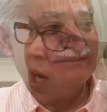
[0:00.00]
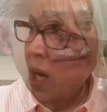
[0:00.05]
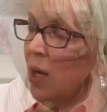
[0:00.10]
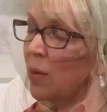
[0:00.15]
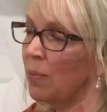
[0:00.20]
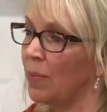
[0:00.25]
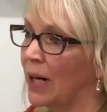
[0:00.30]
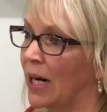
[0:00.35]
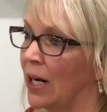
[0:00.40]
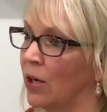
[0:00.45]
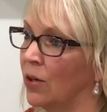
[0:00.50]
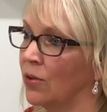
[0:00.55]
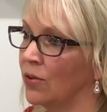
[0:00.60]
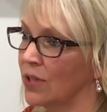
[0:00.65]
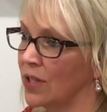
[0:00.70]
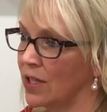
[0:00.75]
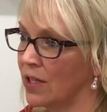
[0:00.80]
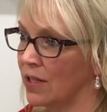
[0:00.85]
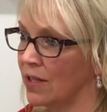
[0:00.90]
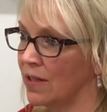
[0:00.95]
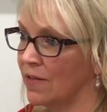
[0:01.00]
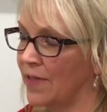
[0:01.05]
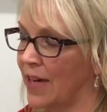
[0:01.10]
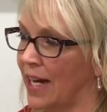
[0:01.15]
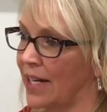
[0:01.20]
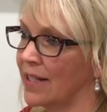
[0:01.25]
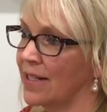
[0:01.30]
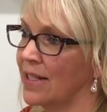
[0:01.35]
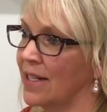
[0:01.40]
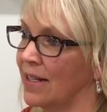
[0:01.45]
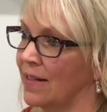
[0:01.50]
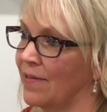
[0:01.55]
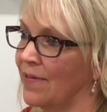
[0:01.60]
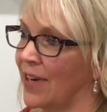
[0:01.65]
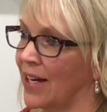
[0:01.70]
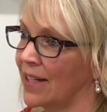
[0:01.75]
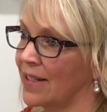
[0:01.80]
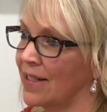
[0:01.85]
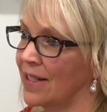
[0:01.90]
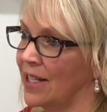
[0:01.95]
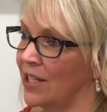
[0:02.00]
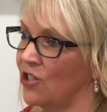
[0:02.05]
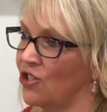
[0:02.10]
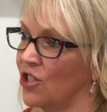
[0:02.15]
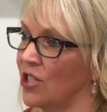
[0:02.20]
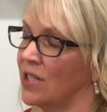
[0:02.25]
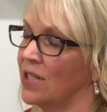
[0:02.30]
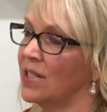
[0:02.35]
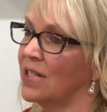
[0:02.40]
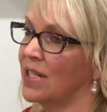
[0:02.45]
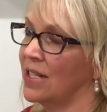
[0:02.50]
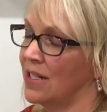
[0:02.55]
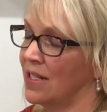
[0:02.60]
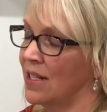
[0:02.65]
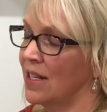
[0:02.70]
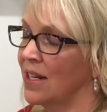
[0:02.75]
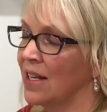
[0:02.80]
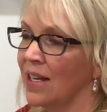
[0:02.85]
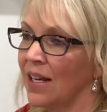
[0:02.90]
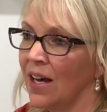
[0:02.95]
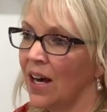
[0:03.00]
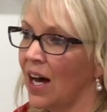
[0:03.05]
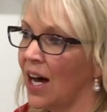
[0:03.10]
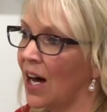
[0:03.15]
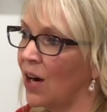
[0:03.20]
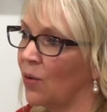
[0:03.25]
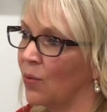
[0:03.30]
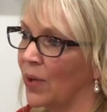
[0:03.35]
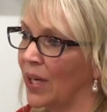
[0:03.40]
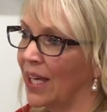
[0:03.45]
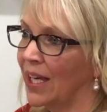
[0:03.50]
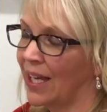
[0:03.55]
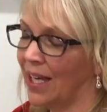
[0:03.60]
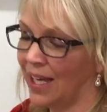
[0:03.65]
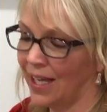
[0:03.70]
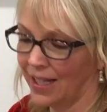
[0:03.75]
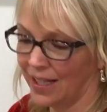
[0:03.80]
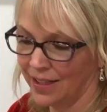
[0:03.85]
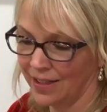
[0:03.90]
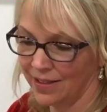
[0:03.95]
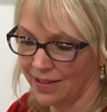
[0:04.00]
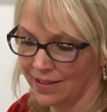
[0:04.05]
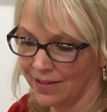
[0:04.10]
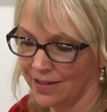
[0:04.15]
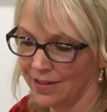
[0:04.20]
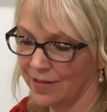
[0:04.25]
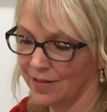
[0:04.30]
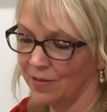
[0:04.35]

about the vaccinations and how we can